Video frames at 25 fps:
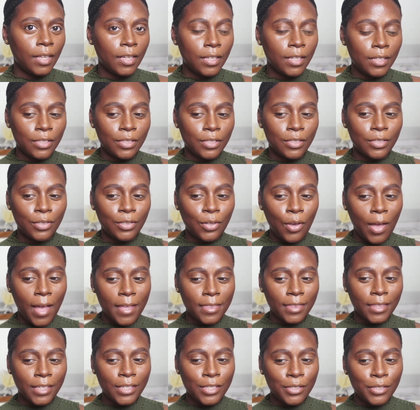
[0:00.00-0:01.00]
So at
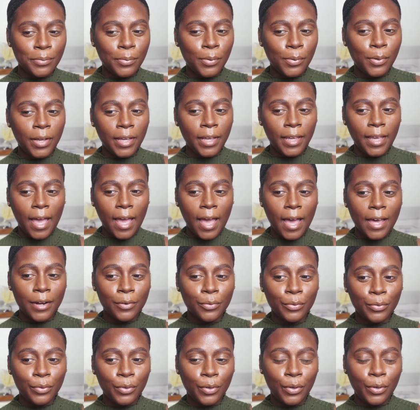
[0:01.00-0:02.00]
this point, I
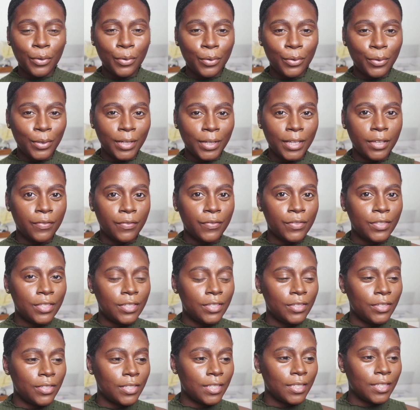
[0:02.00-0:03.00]
don't know if to
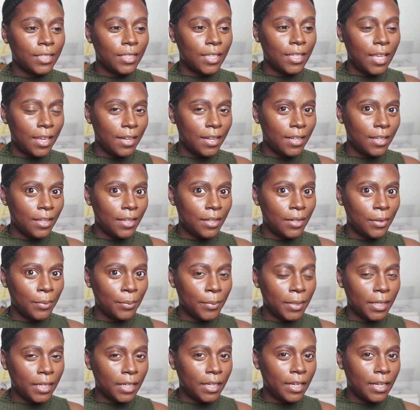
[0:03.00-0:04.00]
set it
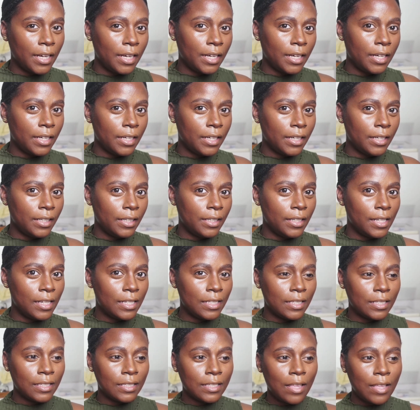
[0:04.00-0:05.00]

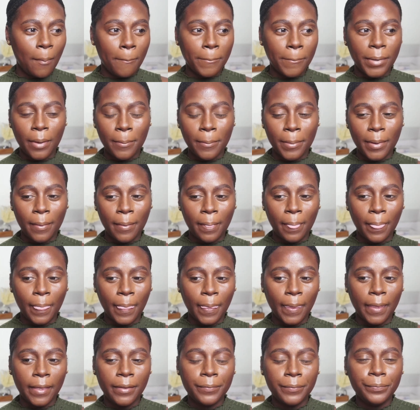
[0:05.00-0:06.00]
because
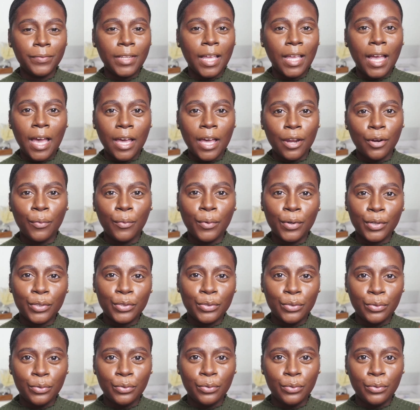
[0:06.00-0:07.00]
I don't want to
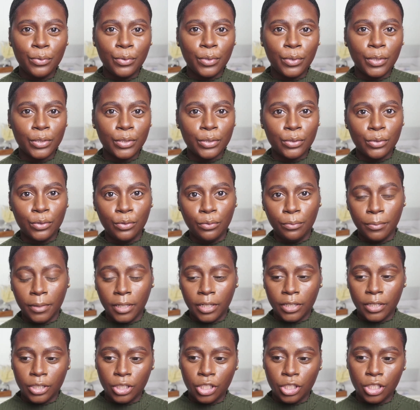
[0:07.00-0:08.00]
do too
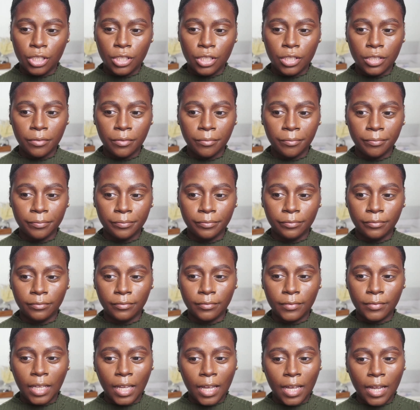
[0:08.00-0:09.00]
much.
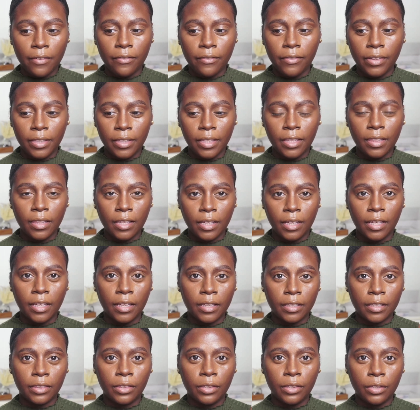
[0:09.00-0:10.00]
Like, I really like
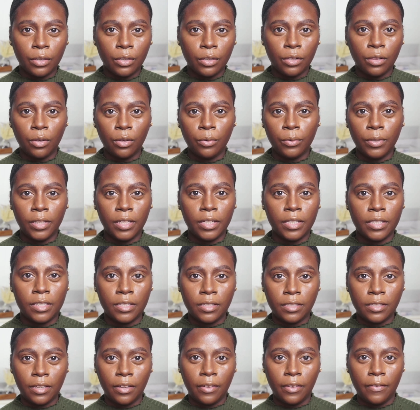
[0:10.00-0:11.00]
the
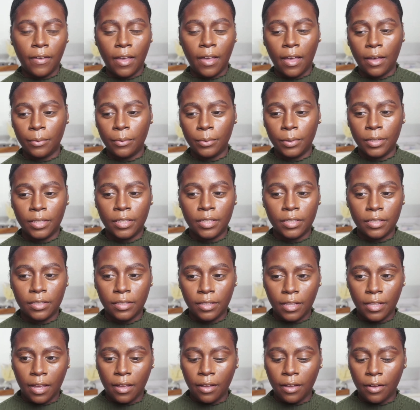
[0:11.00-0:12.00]
glowiness of how it is
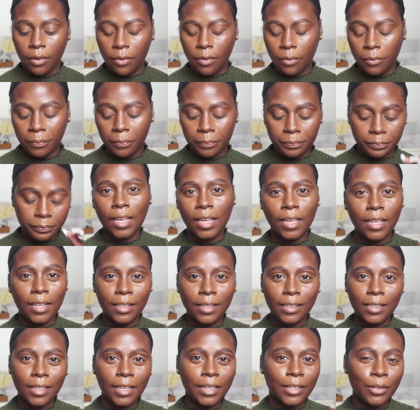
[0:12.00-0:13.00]
now. And,
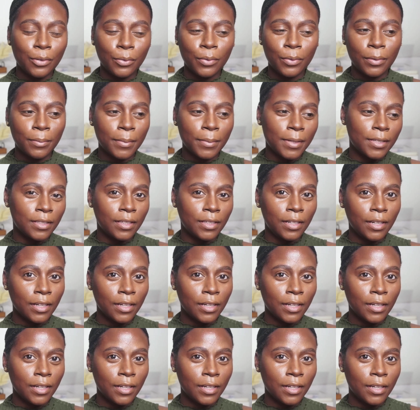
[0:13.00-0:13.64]
like, I don't want to mess it up.